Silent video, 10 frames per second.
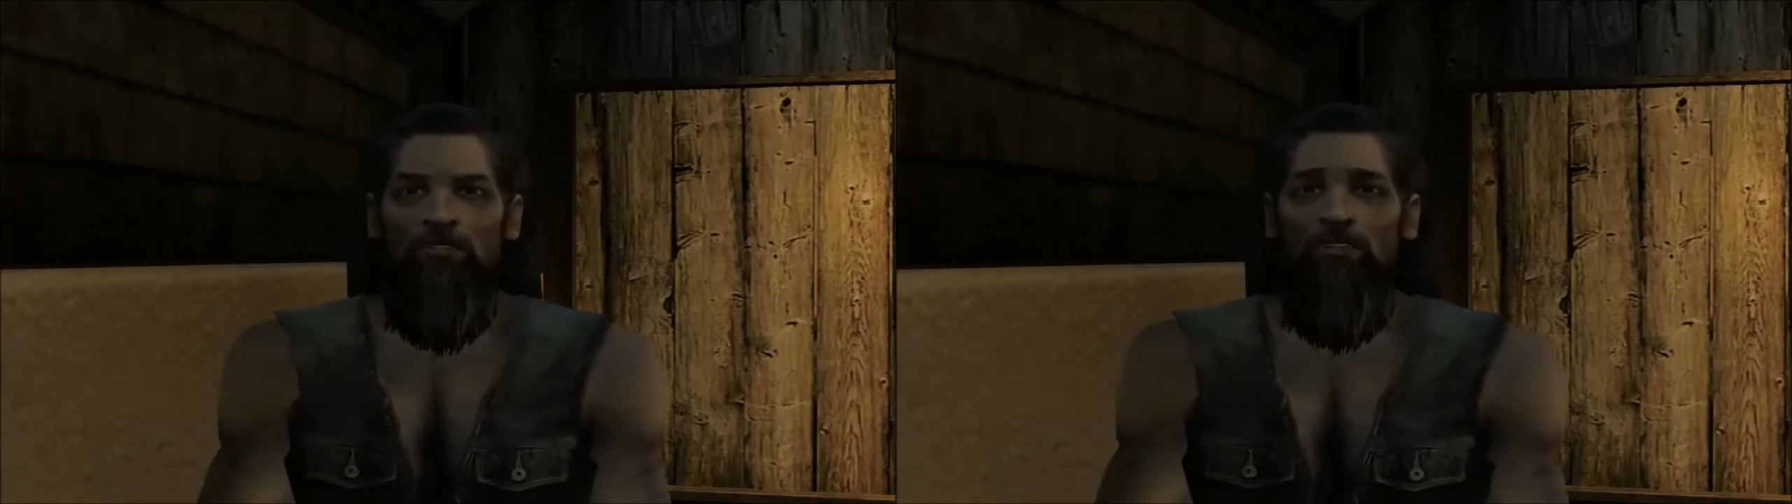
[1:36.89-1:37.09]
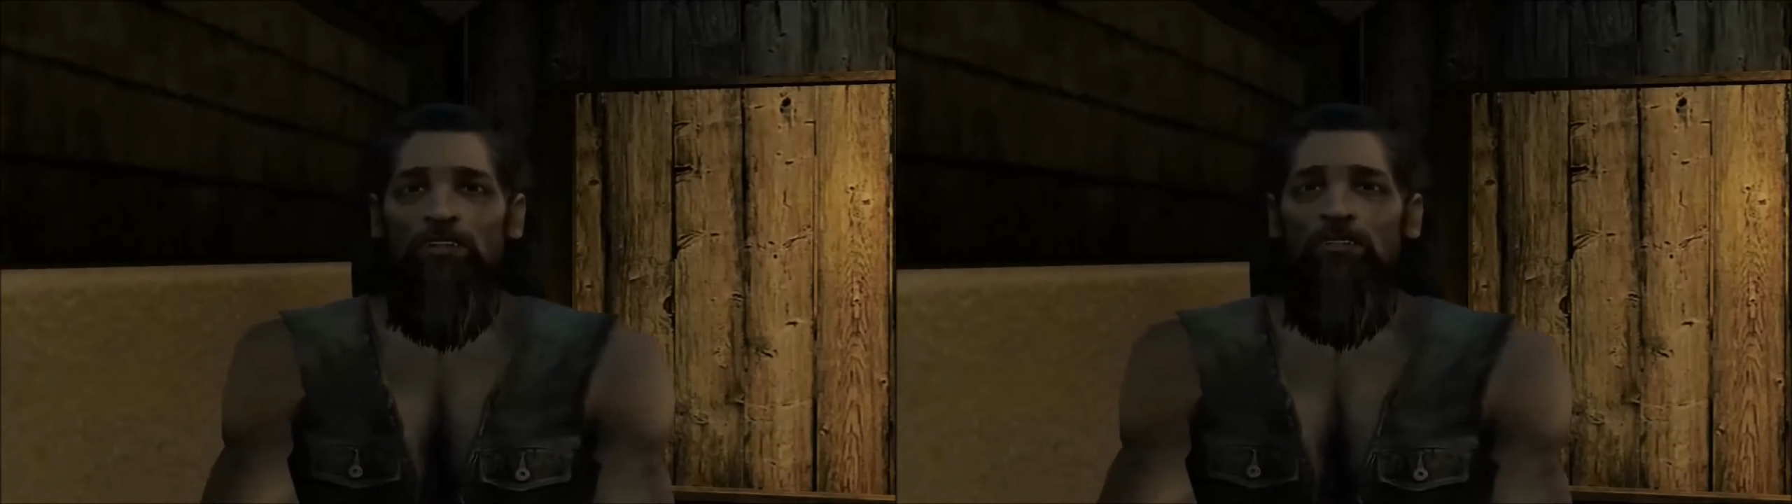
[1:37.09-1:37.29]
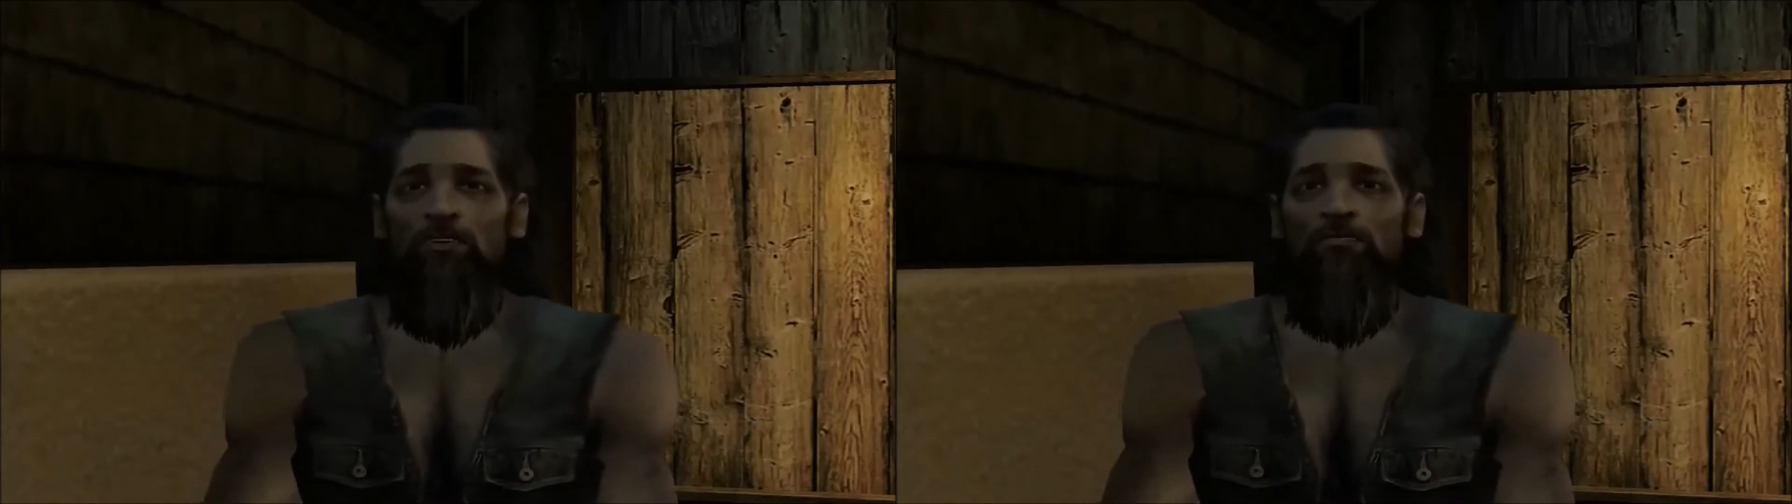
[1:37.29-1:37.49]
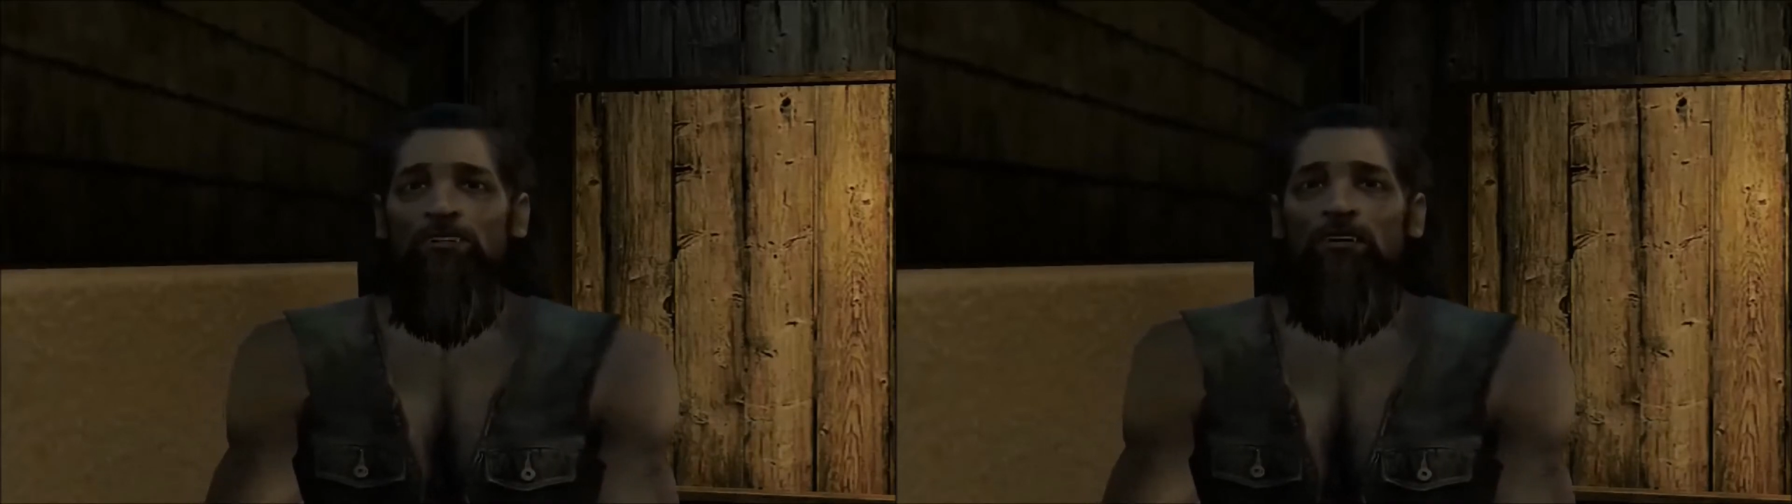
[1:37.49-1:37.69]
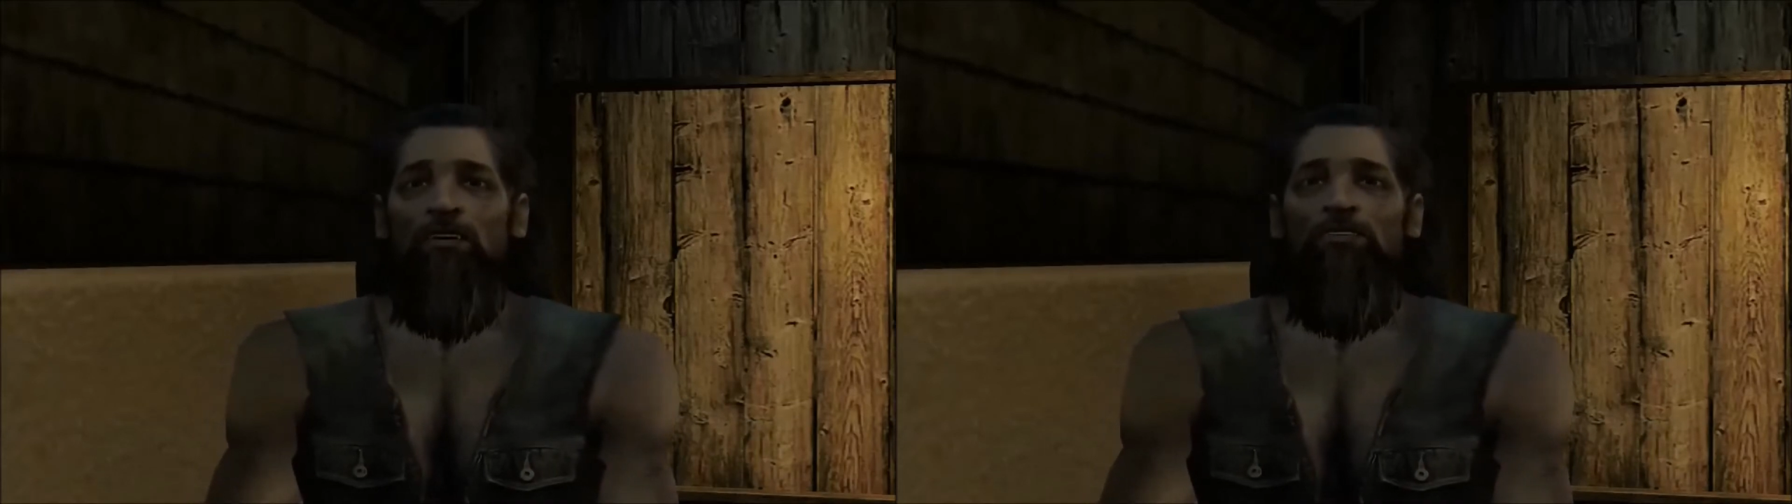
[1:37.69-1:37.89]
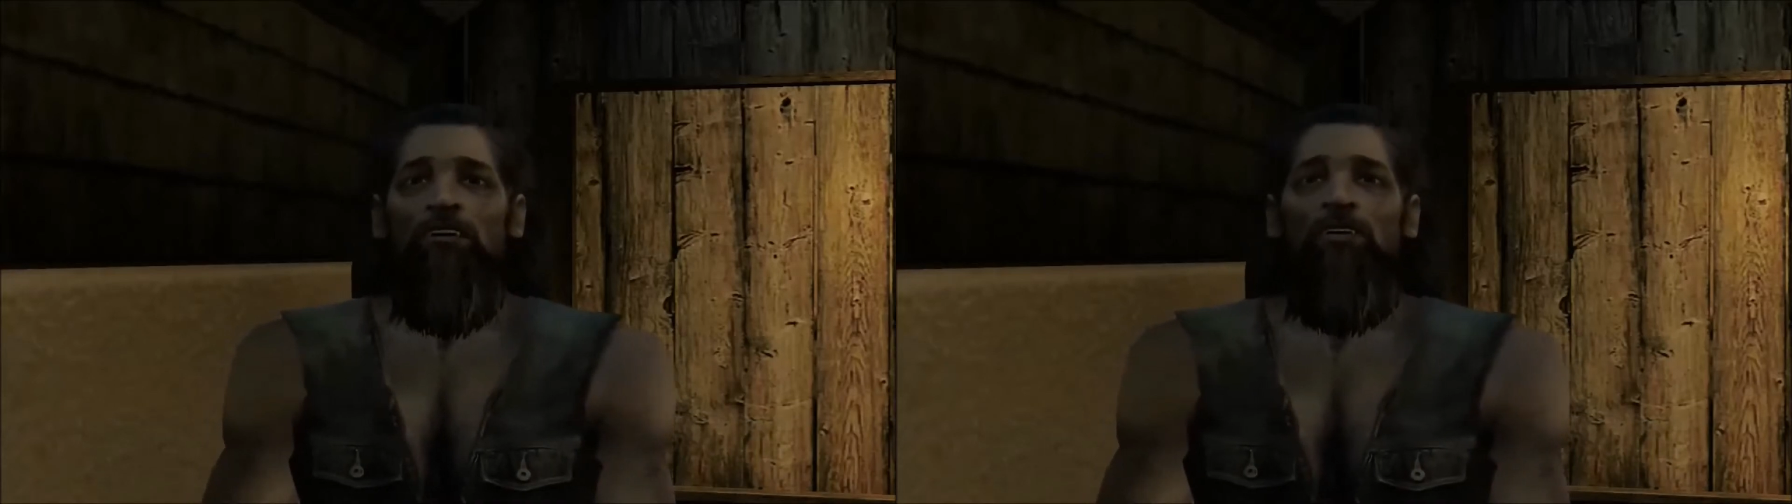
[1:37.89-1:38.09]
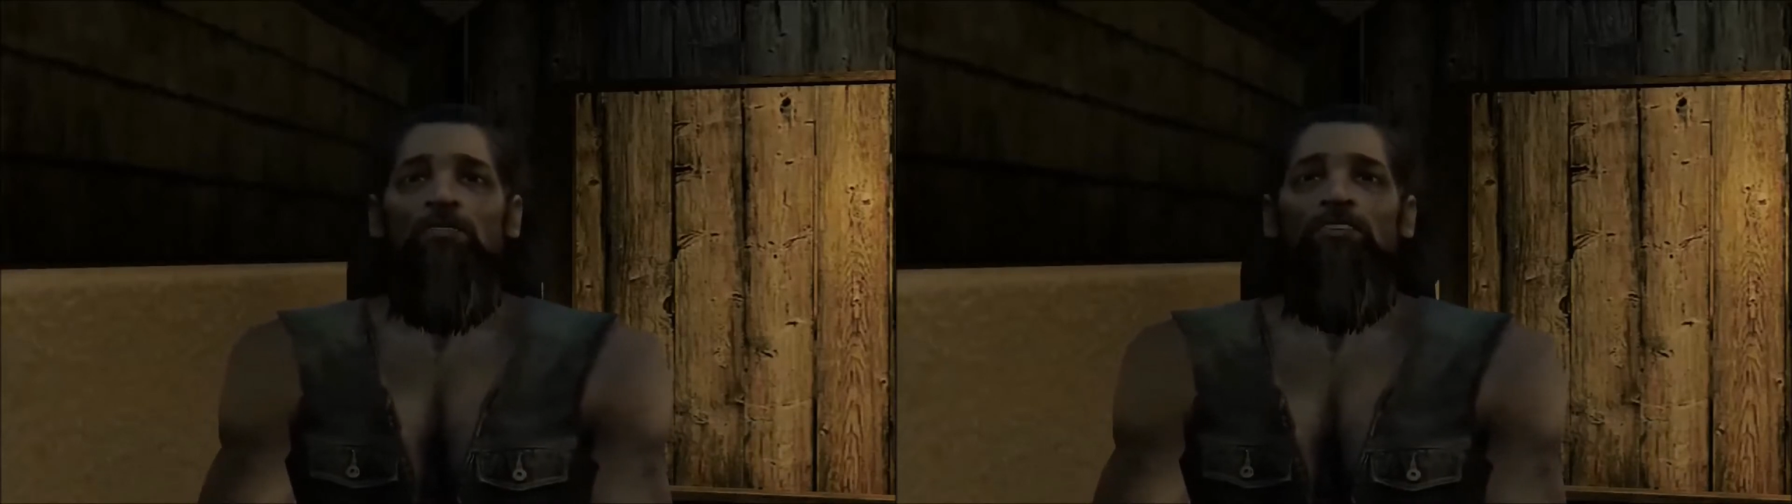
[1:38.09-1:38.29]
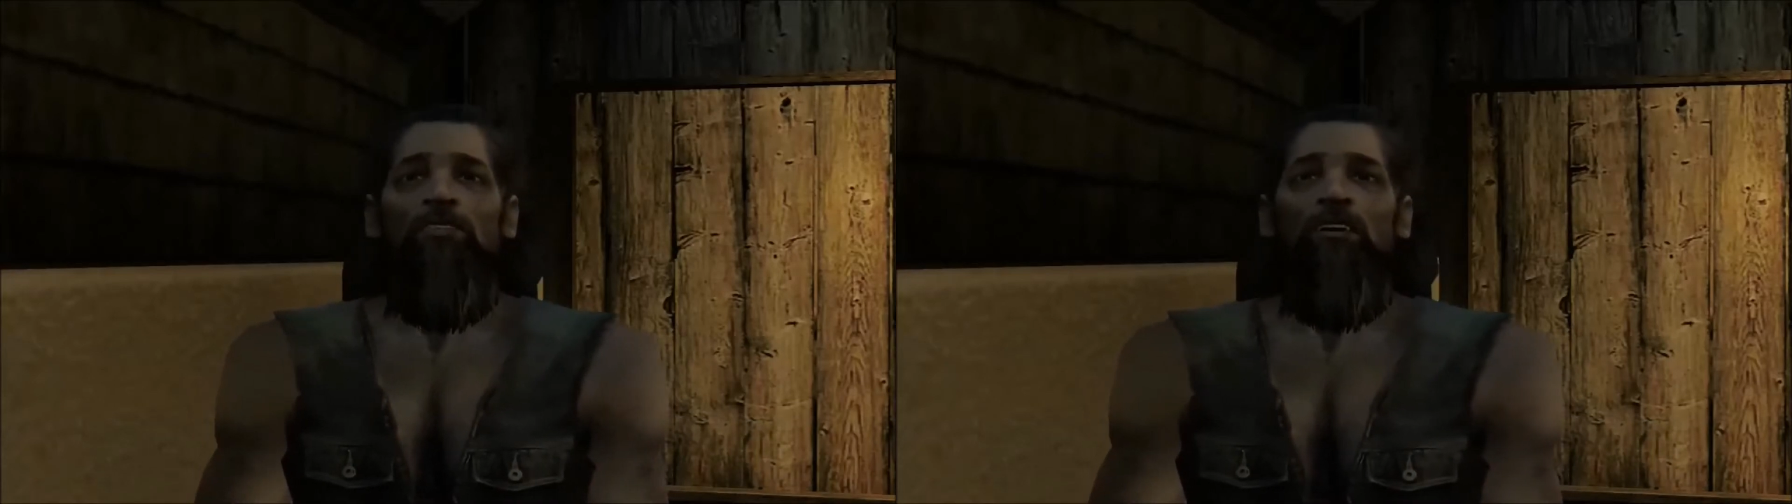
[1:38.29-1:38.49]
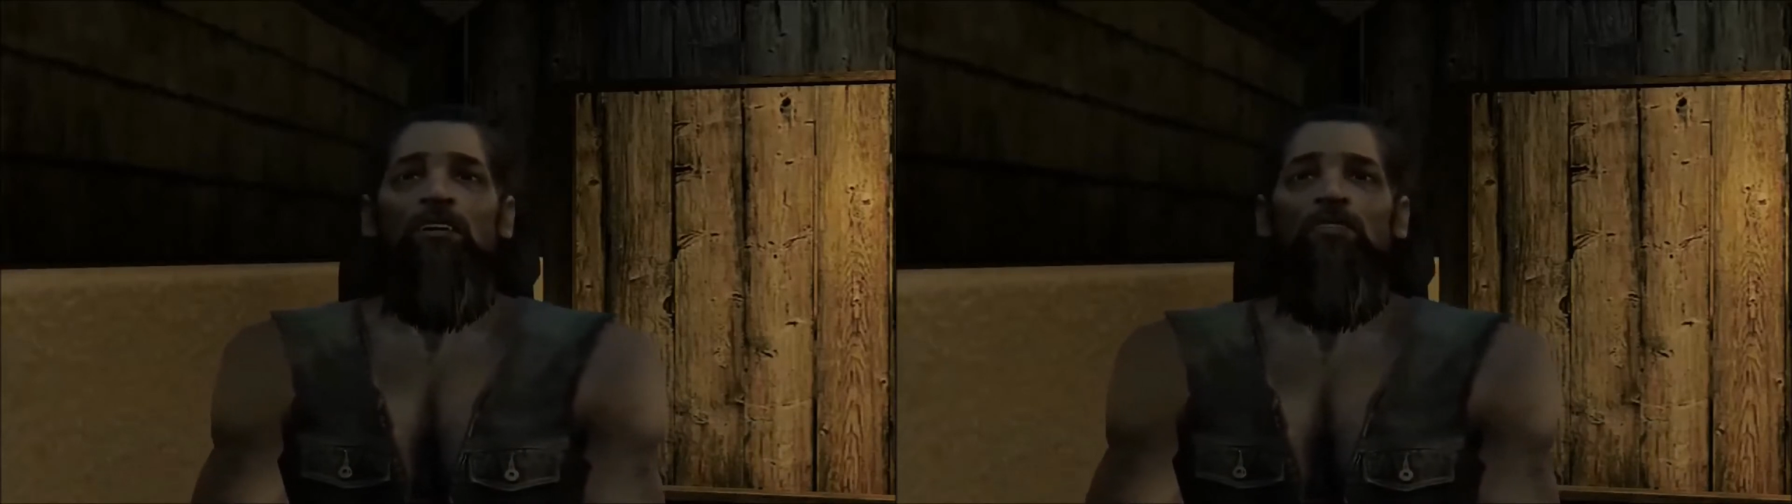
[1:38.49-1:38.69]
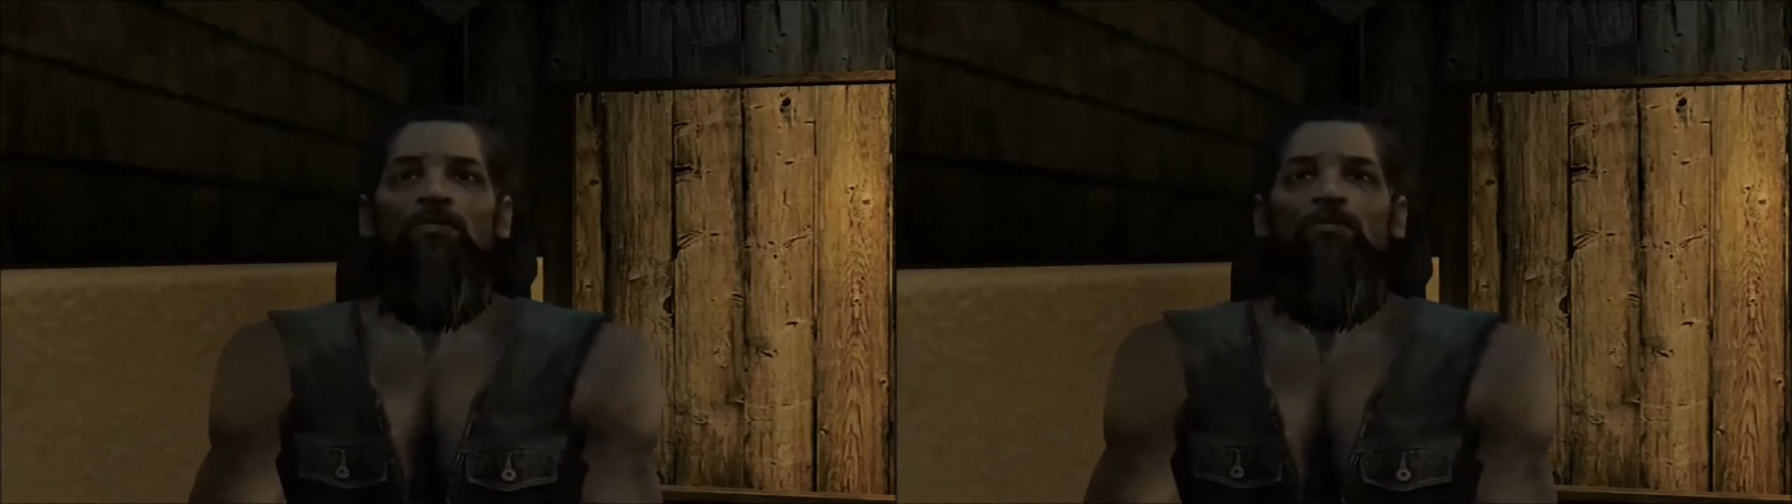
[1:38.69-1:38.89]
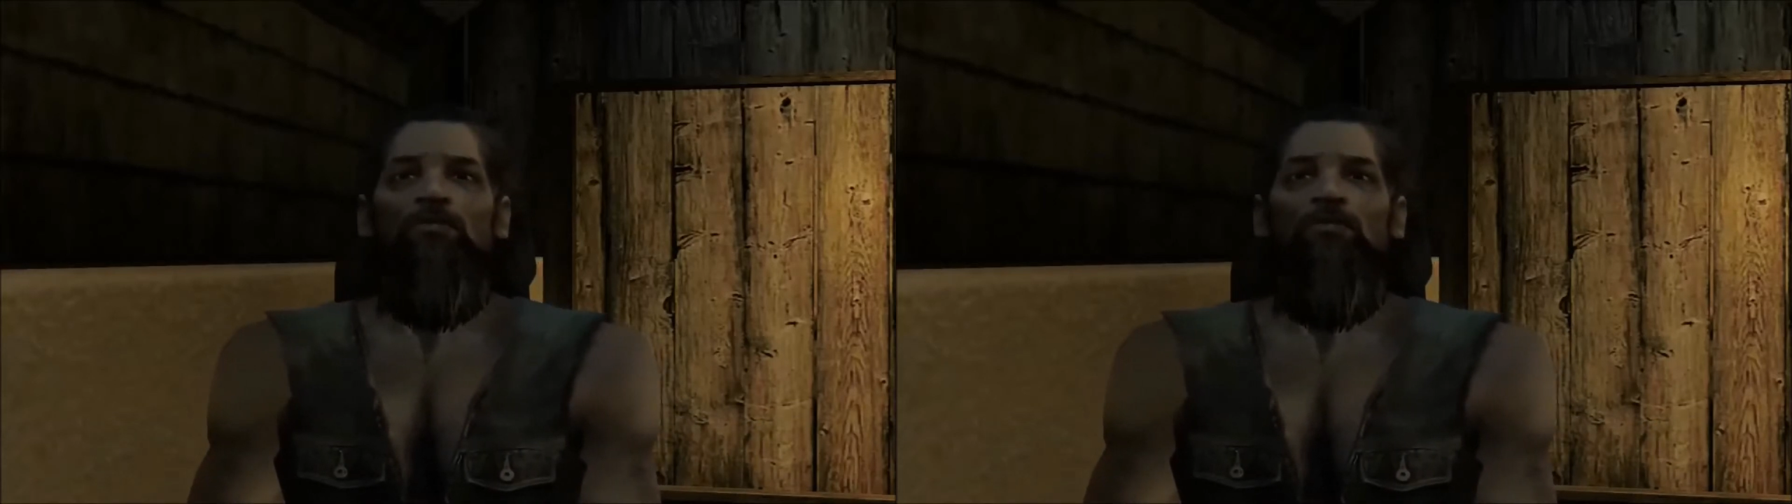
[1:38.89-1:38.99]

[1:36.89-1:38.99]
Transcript: or I hope he can't find his car.